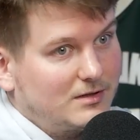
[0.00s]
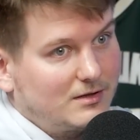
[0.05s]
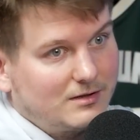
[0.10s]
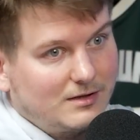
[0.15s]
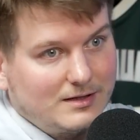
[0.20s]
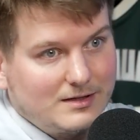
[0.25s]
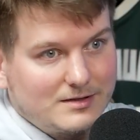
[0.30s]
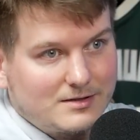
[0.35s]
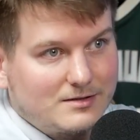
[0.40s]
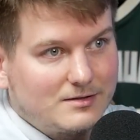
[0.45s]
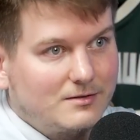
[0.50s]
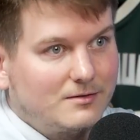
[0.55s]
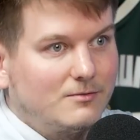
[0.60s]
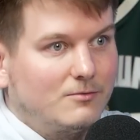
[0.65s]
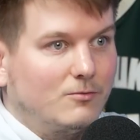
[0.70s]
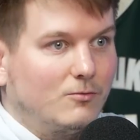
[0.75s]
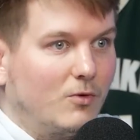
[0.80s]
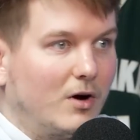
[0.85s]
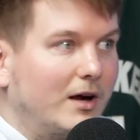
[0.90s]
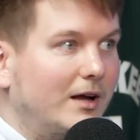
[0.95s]
At least
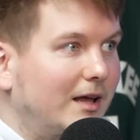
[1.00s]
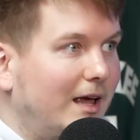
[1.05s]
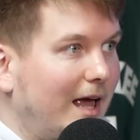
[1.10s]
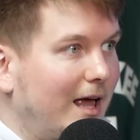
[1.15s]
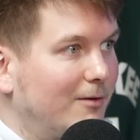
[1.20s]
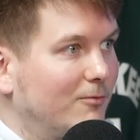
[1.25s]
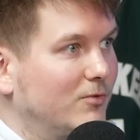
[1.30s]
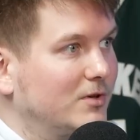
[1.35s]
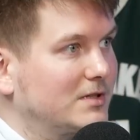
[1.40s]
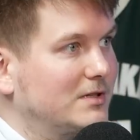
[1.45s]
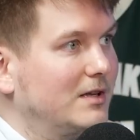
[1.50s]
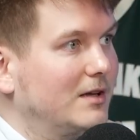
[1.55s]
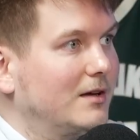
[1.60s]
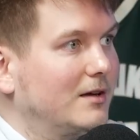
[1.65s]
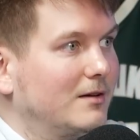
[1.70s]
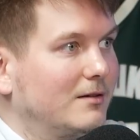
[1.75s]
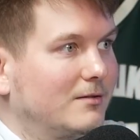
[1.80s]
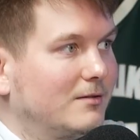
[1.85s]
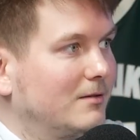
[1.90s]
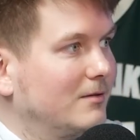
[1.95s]
one game was
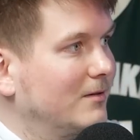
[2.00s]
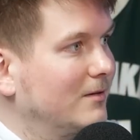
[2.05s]
the